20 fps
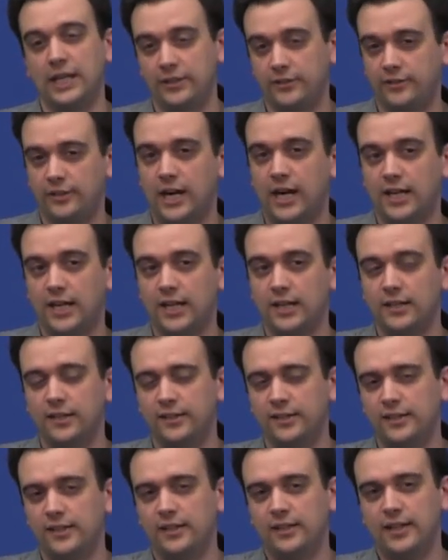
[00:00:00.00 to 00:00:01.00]
light socket
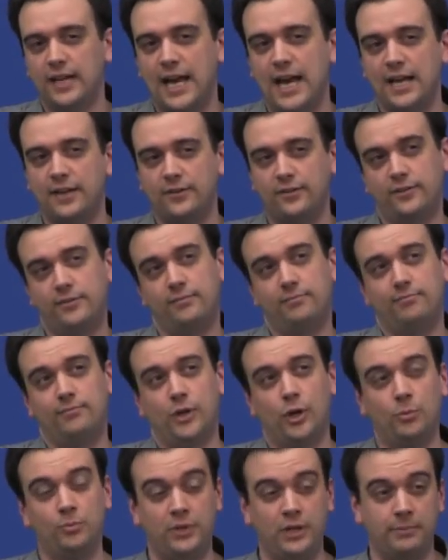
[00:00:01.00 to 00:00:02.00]
at
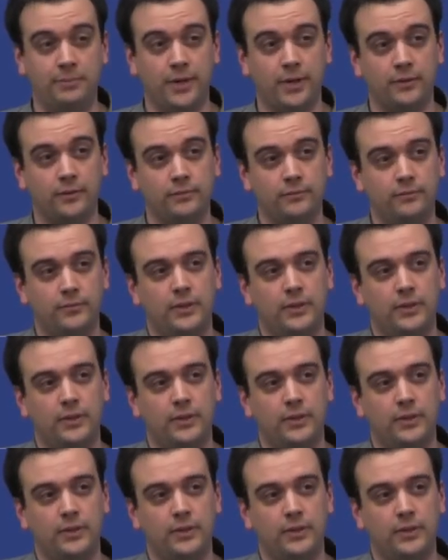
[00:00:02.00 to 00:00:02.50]
Home Depot.